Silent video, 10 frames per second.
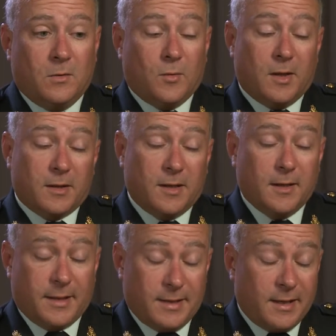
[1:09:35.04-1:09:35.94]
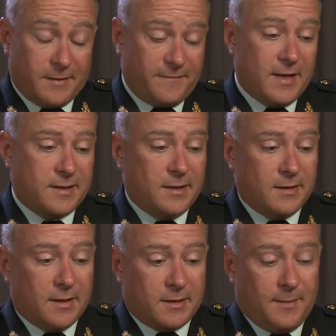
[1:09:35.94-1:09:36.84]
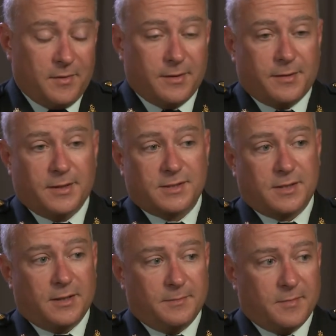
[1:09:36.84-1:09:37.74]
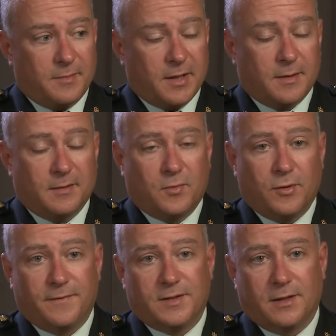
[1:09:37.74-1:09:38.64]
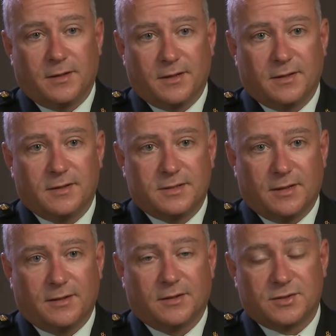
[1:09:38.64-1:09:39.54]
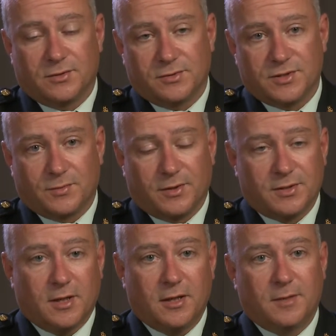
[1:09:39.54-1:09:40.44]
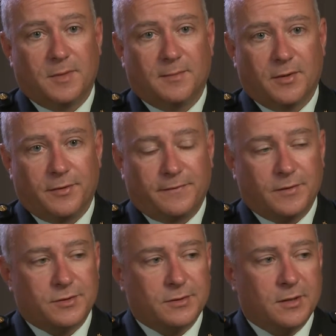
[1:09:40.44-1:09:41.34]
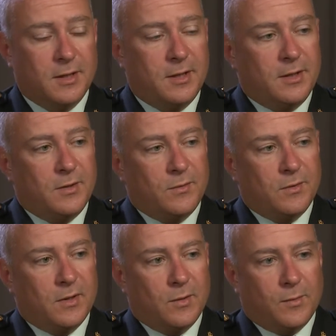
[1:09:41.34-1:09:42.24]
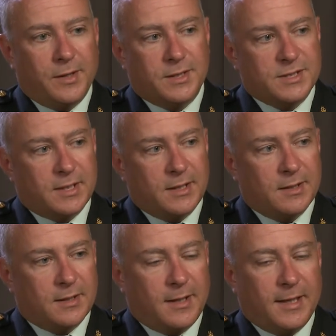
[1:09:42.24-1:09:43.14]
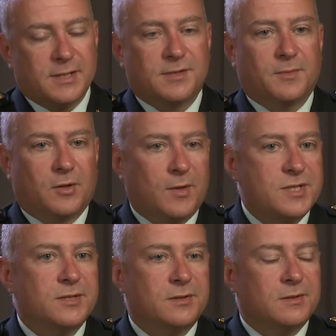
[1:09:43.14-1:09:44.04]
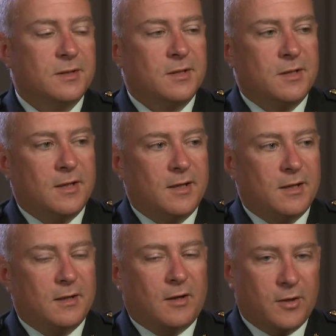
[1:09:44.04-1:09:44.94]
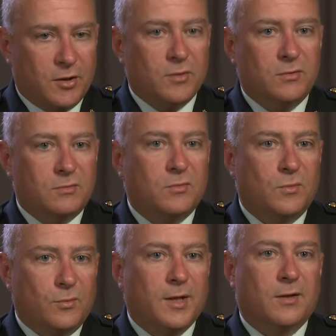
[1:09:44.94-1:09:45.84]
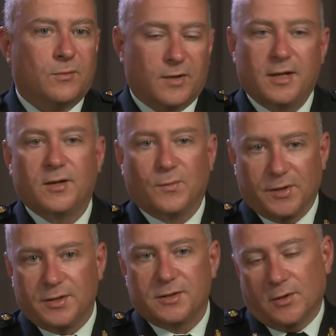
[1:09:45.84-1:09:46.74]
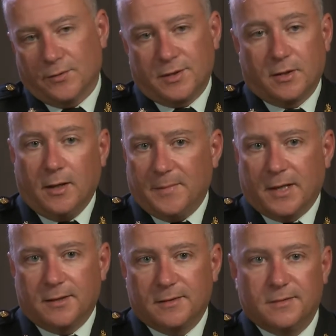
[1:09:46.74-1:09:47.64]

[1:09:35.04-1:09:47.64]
Well, yeah, in fact, a couple of things that I make a point of telling young soldiers when they're talking to me about their future. One is I ask them the question, are you ready and willing to go into combat?